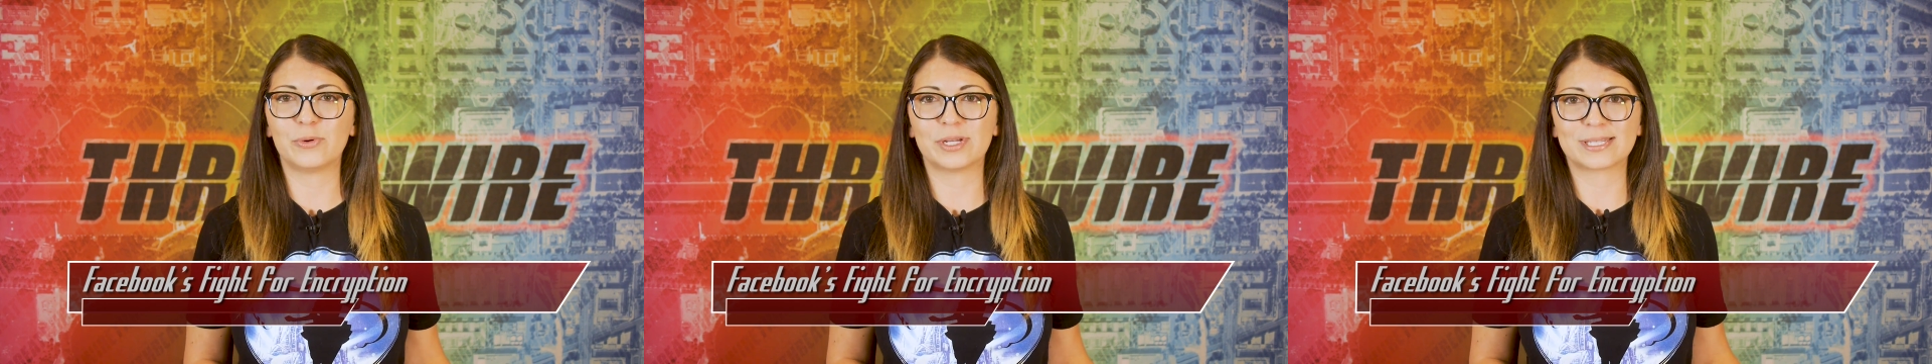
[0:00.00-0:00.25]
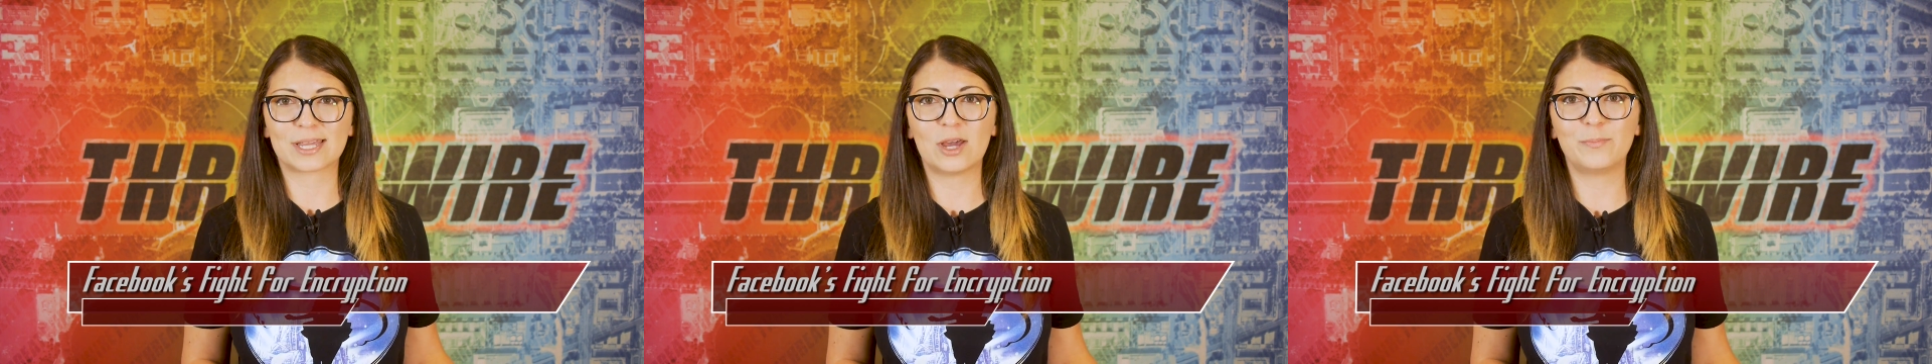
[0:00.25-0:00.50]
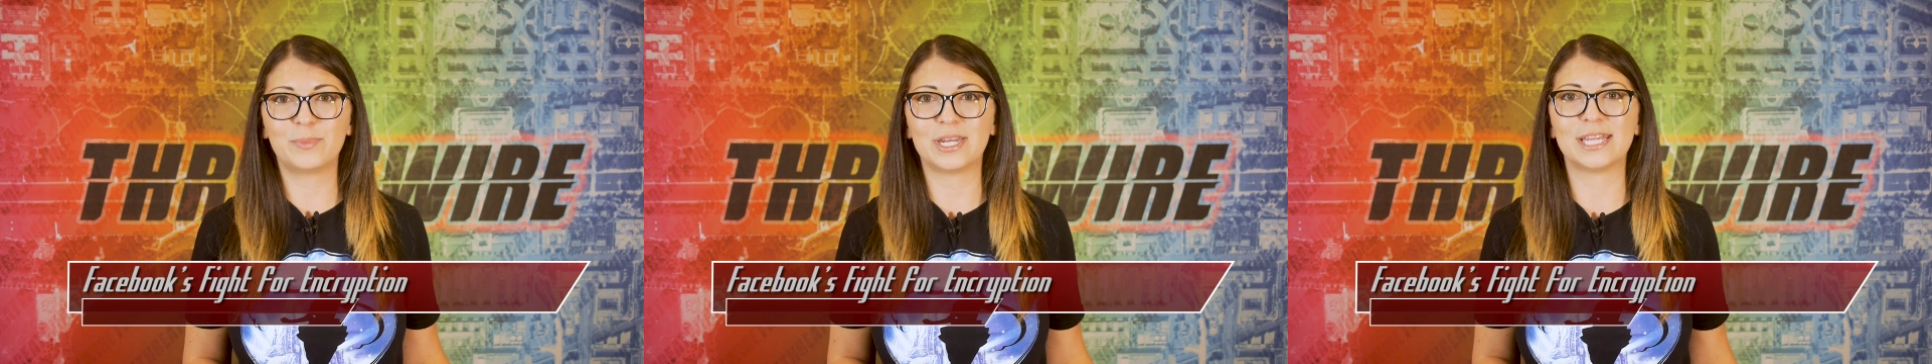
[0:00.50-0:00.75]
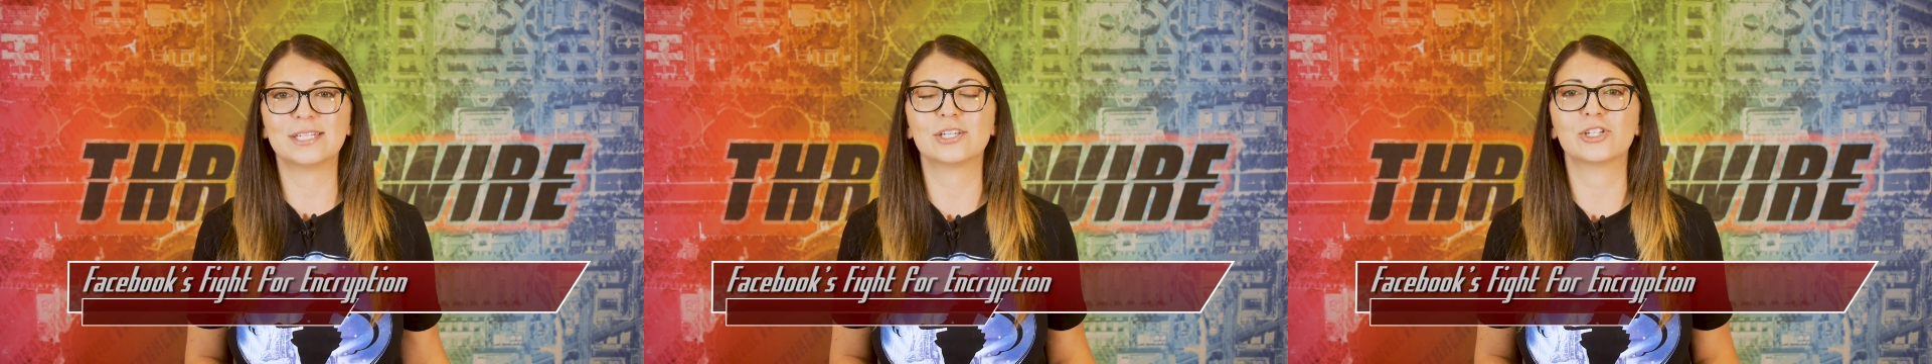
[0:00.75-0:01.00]
US
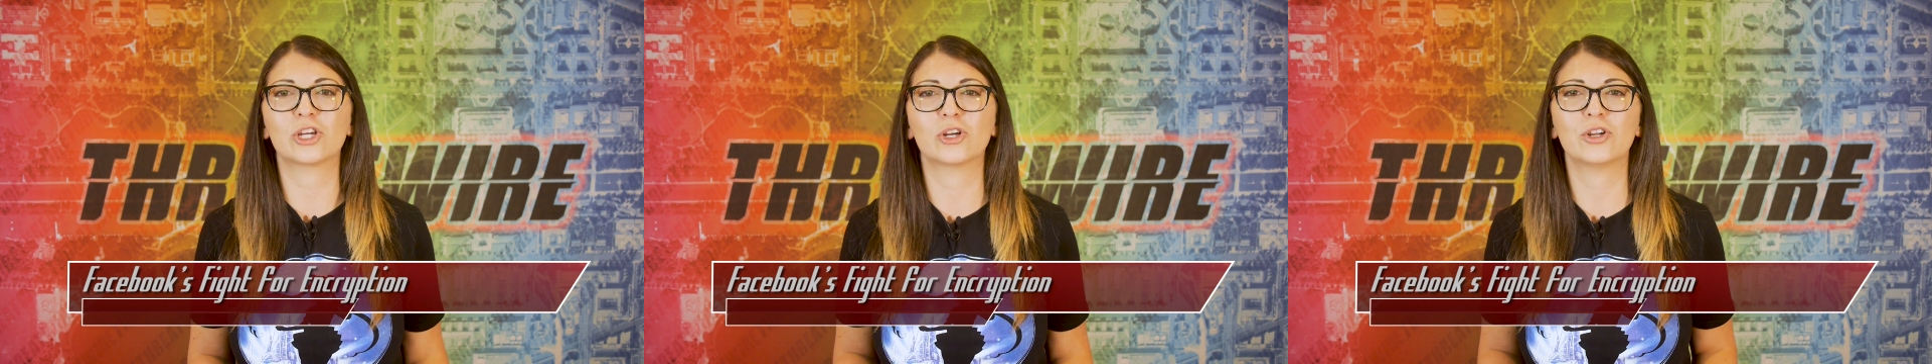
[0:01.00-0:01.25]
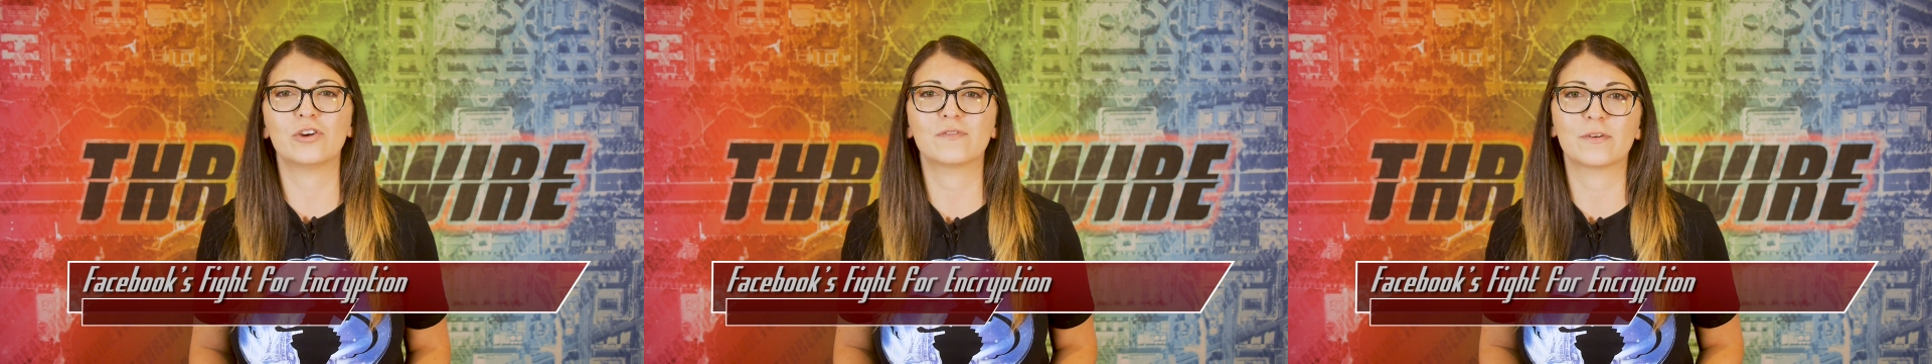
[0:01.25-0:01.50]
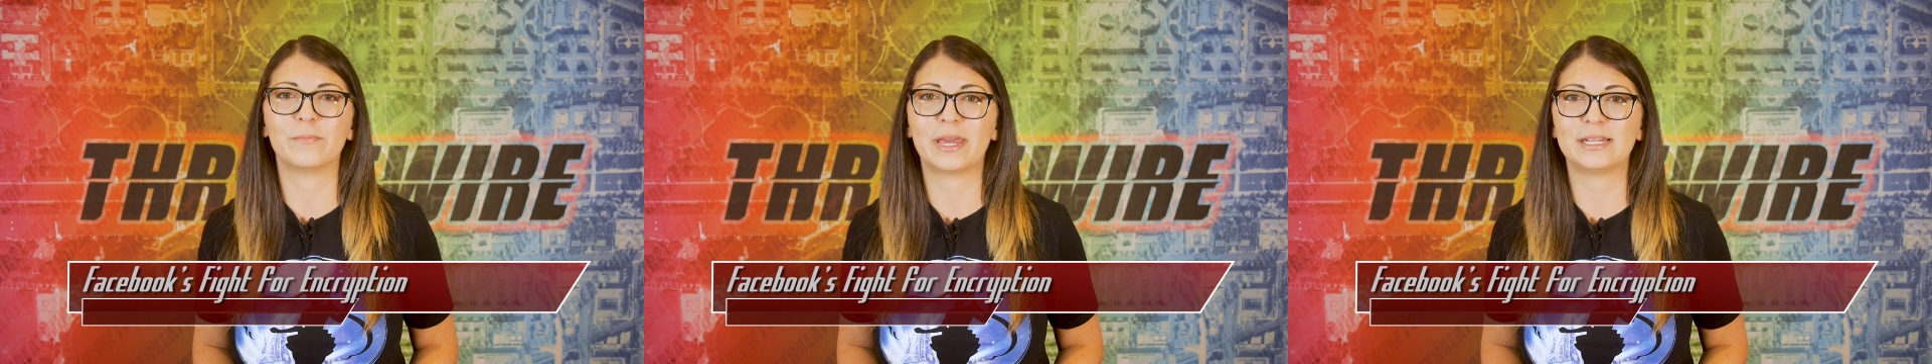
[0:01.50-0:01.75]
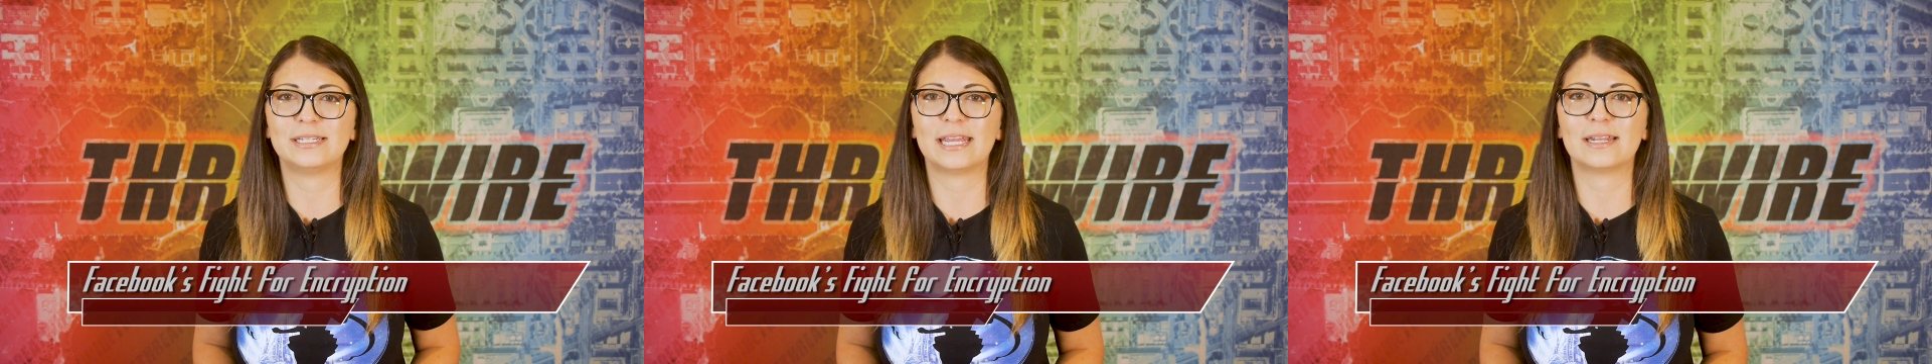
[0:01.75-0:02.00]
company to turn over
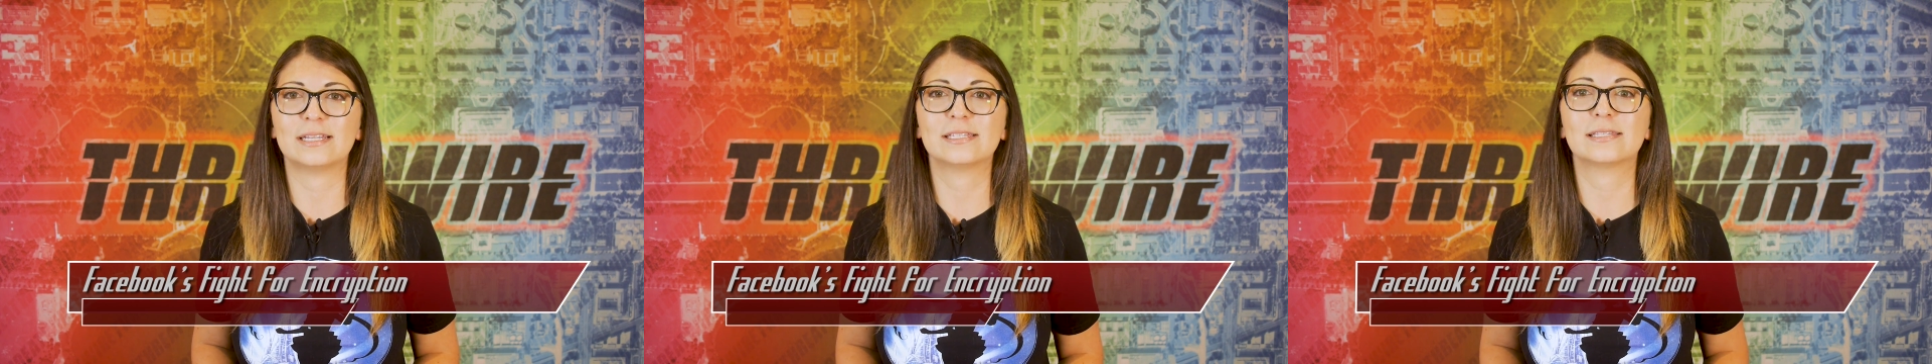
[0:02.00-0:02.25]
metadata